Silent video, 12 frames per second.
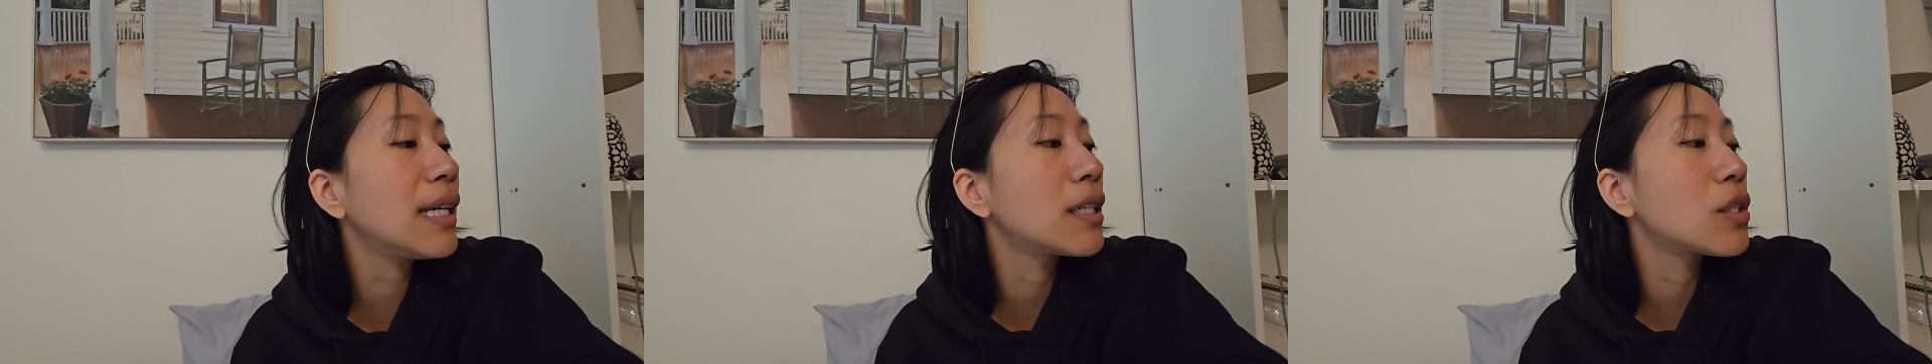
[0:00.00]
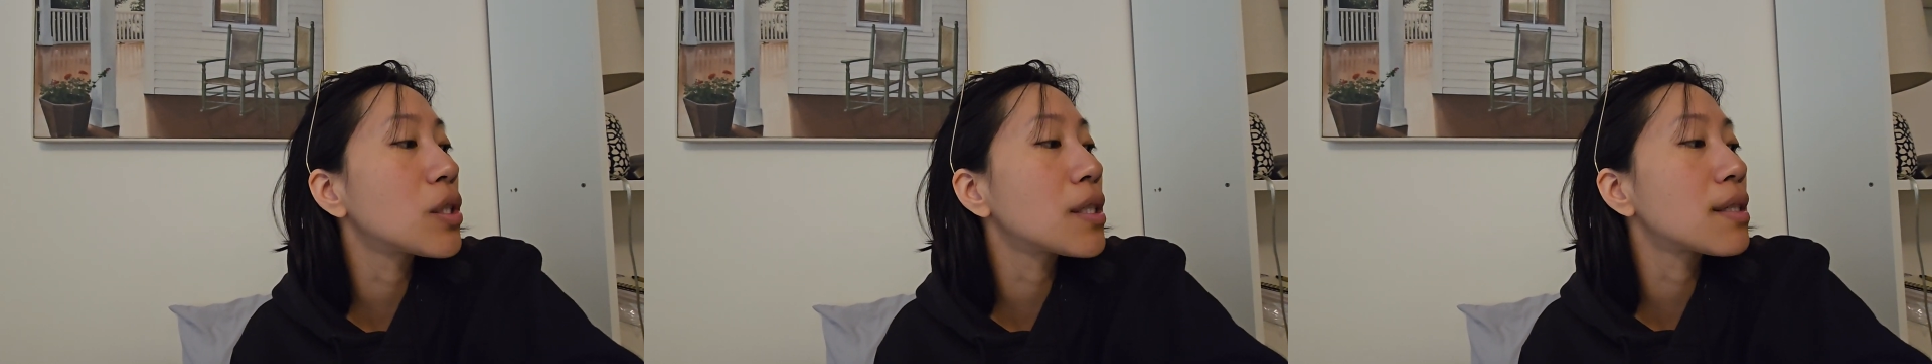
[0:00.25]
and
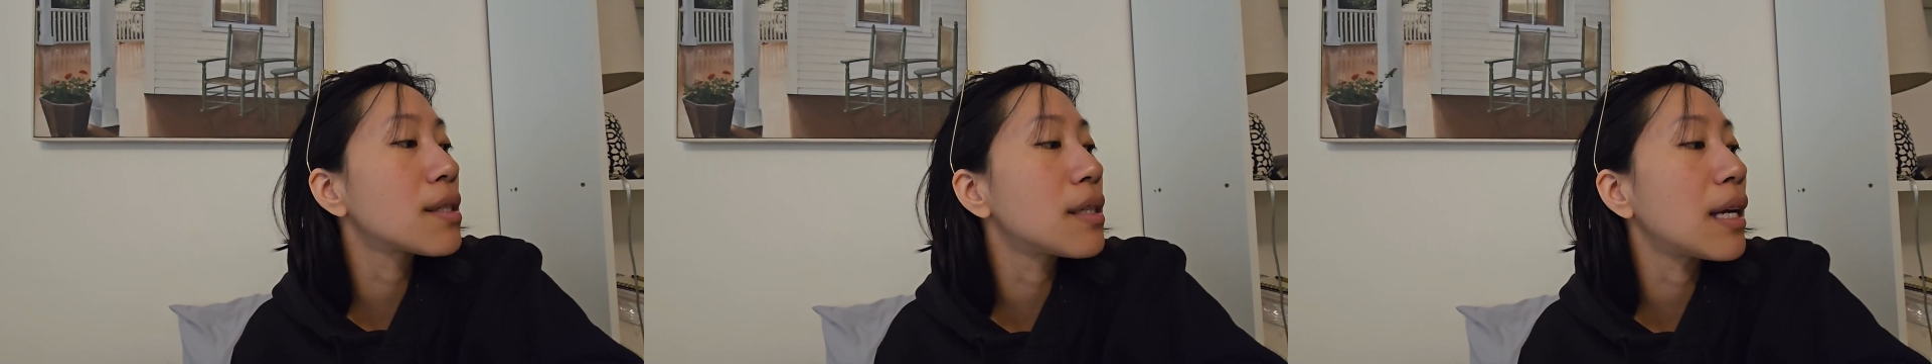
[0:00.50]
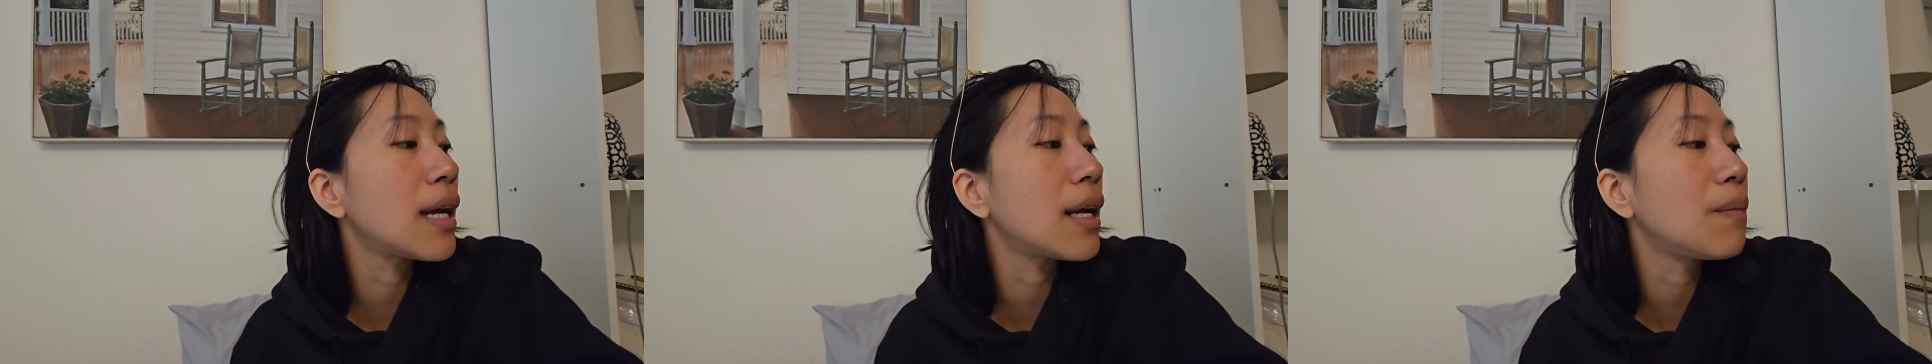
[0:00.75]
it's just
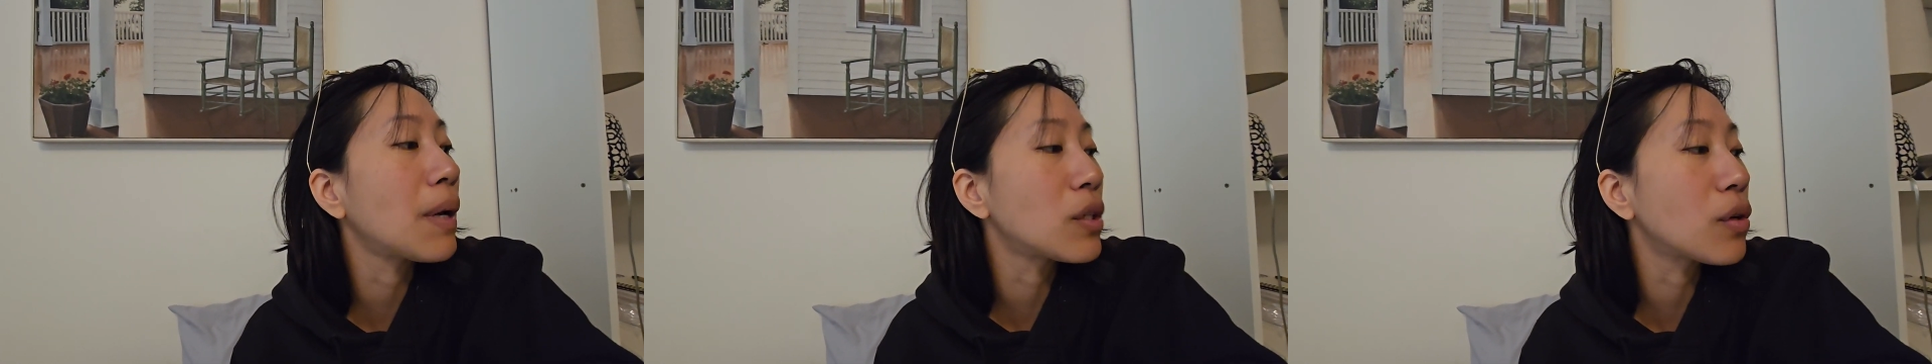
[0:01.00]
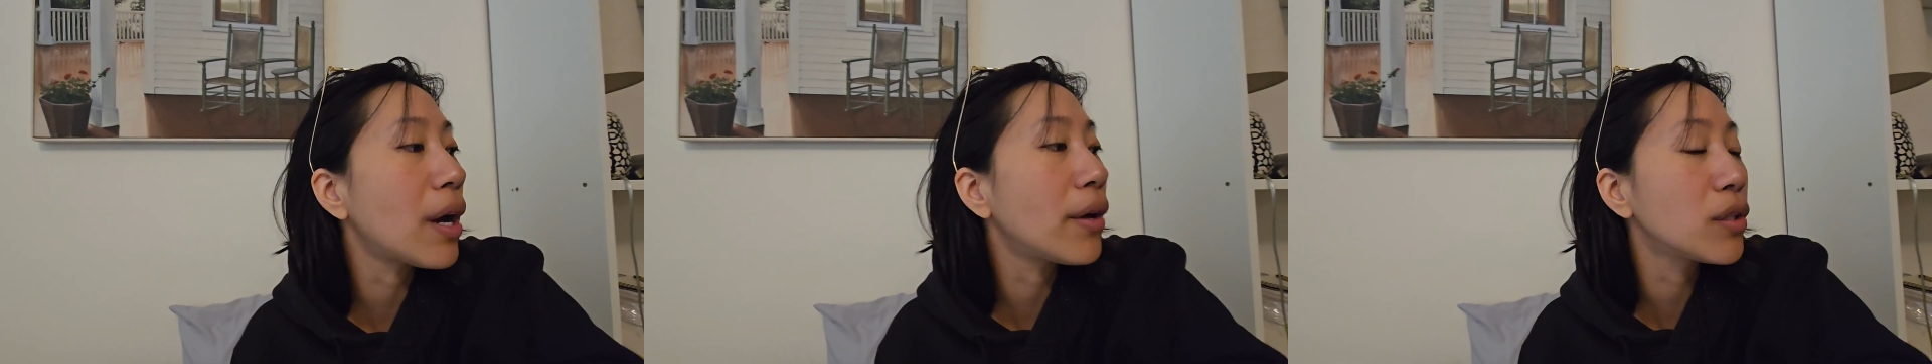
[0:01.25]
a
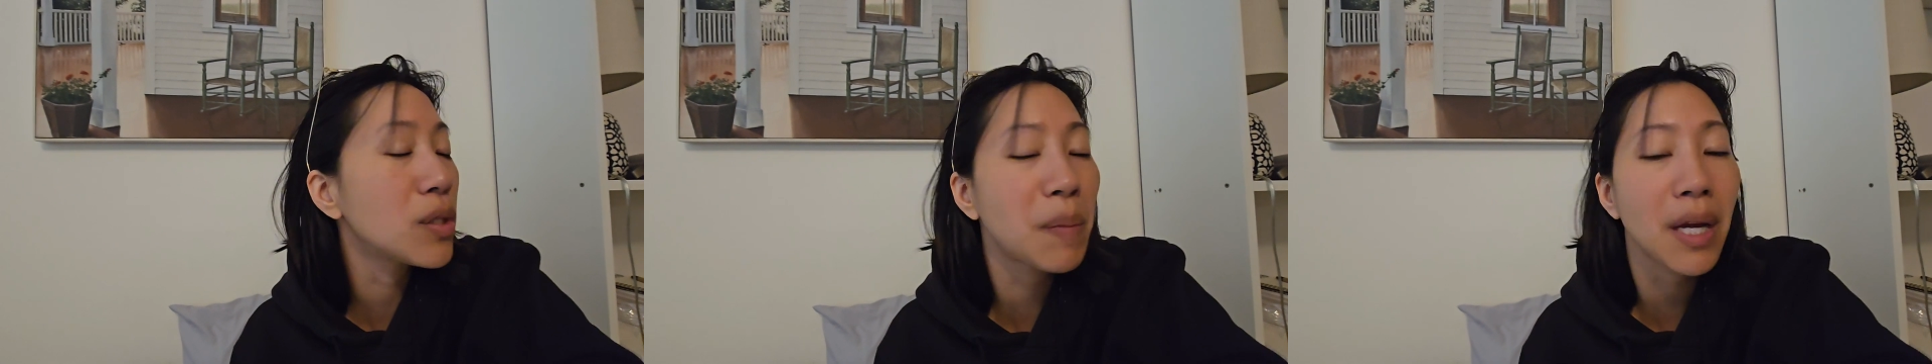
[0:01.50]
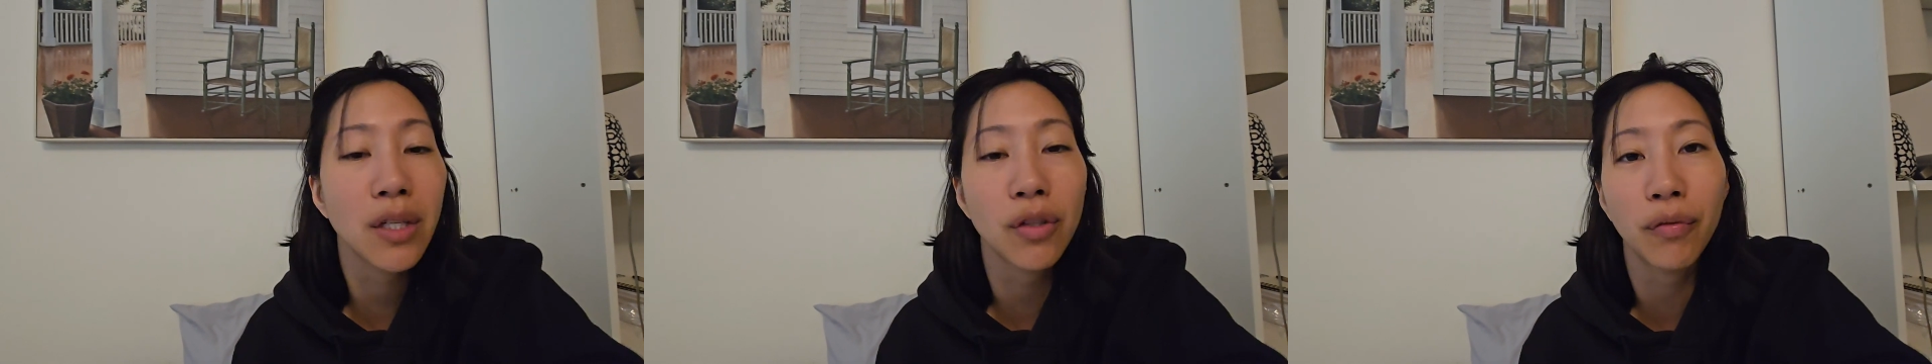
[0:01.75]
mental health
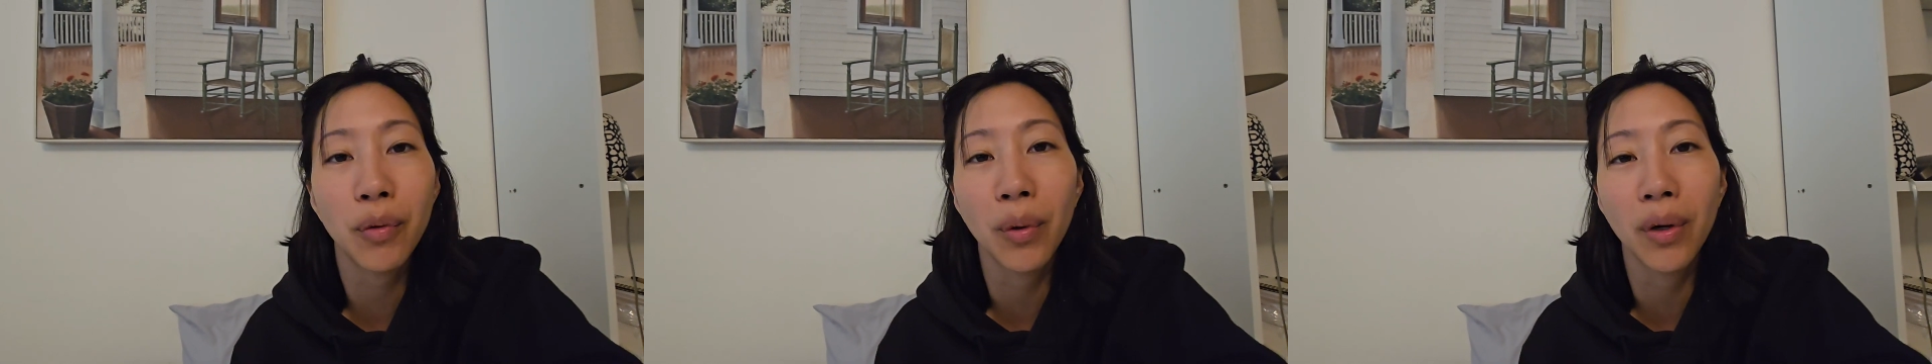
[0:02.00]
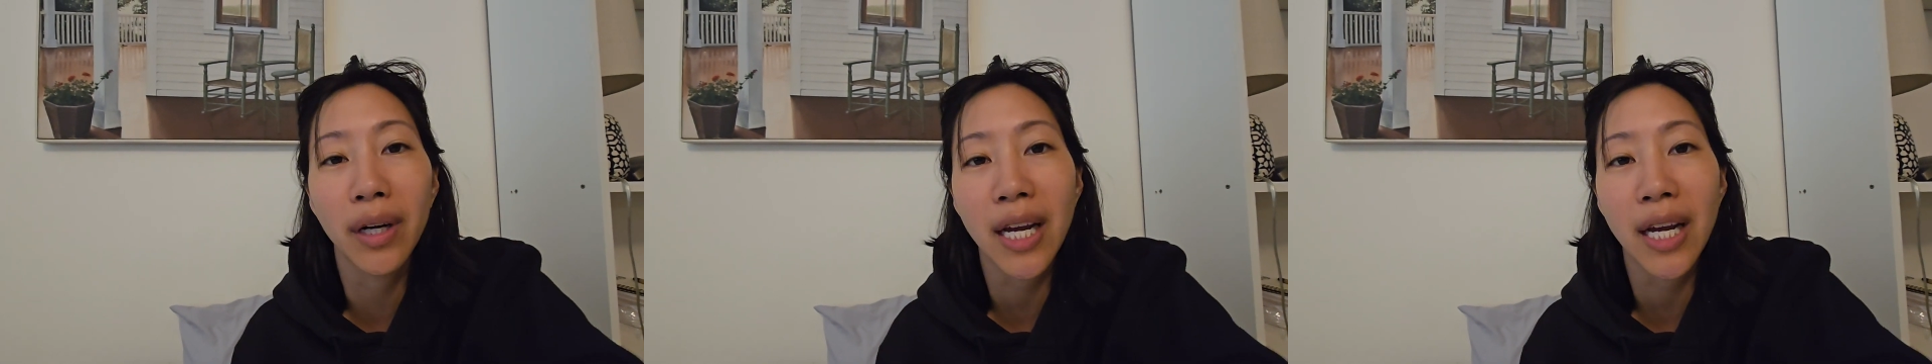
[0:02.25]
space for